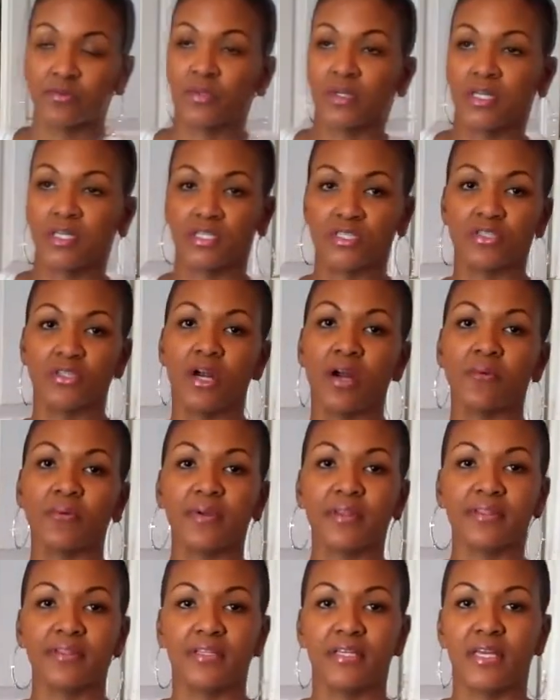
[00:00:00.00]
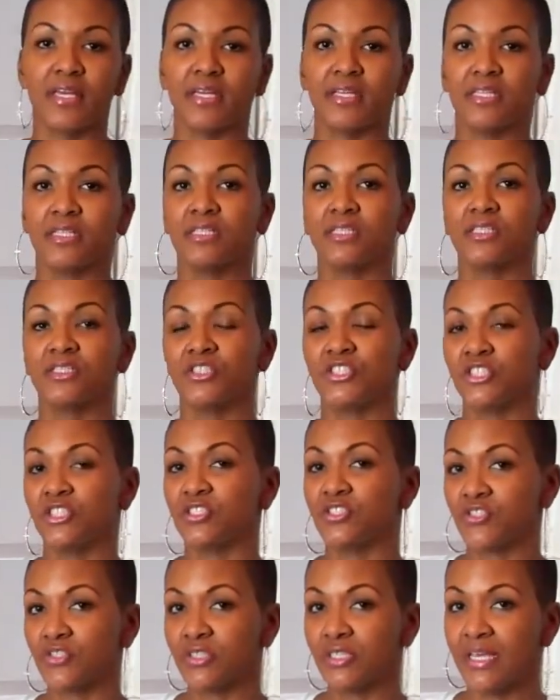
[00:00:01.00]
We're going to start with a
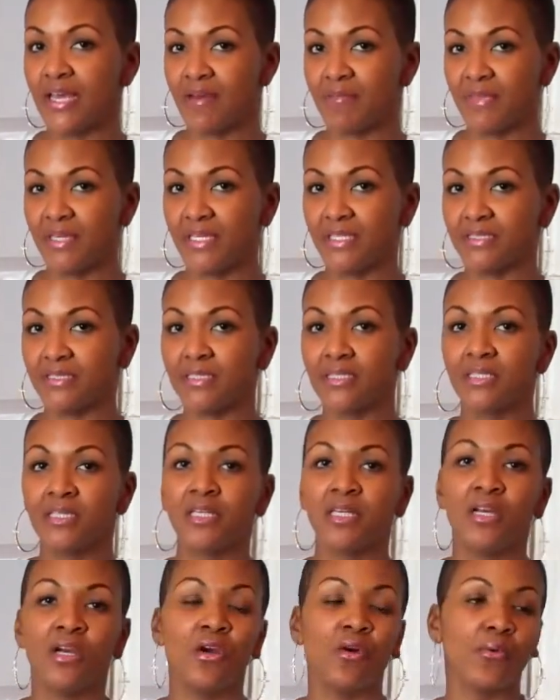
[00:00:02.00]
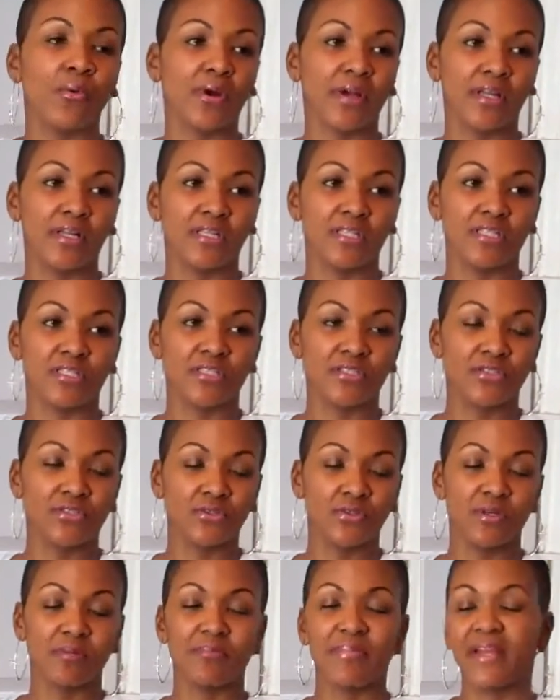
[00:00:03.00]
ginger lemon, we're going to
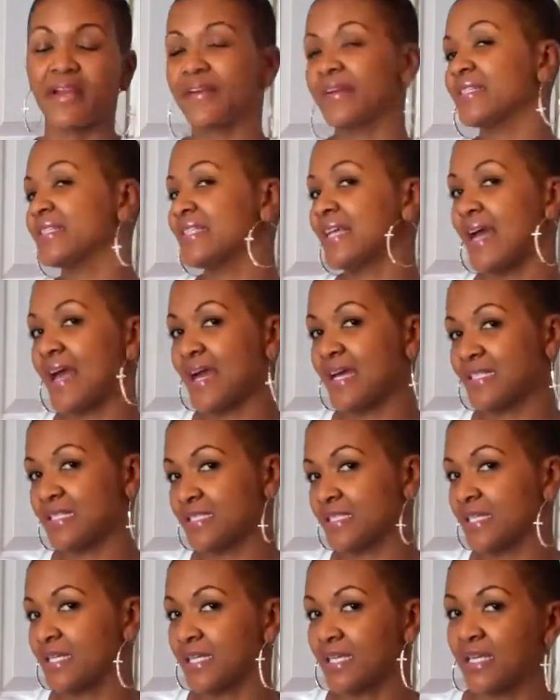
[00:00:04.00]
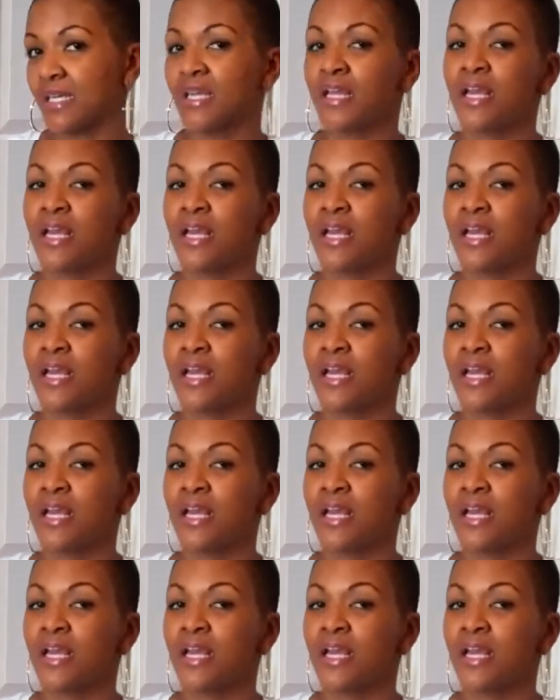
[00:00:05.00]
do a berrytastic,